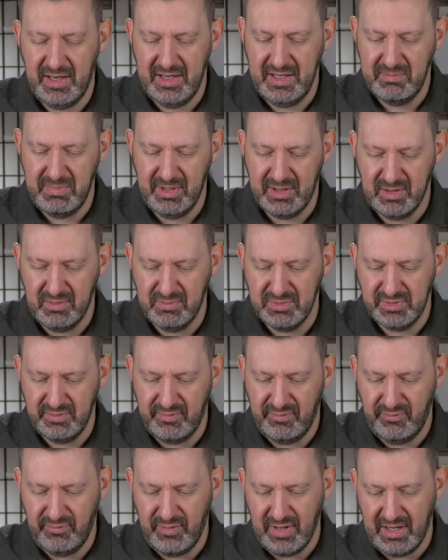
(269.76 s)
and it becomes a
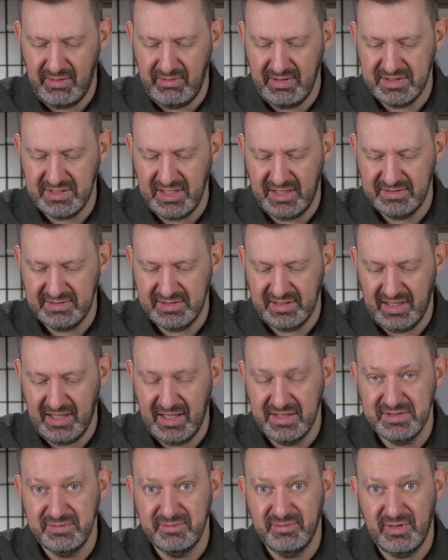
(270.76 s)
very
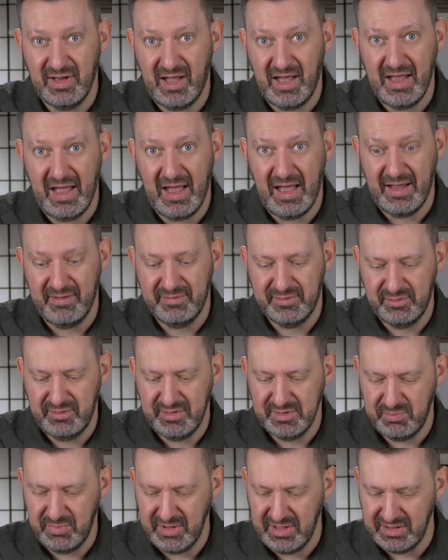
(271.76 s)
tantalising fly after
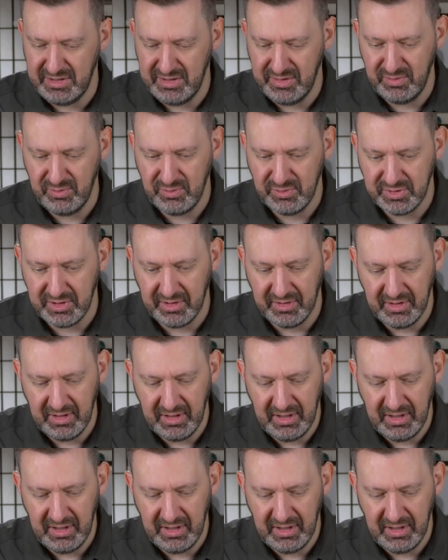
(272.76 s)
it's been used.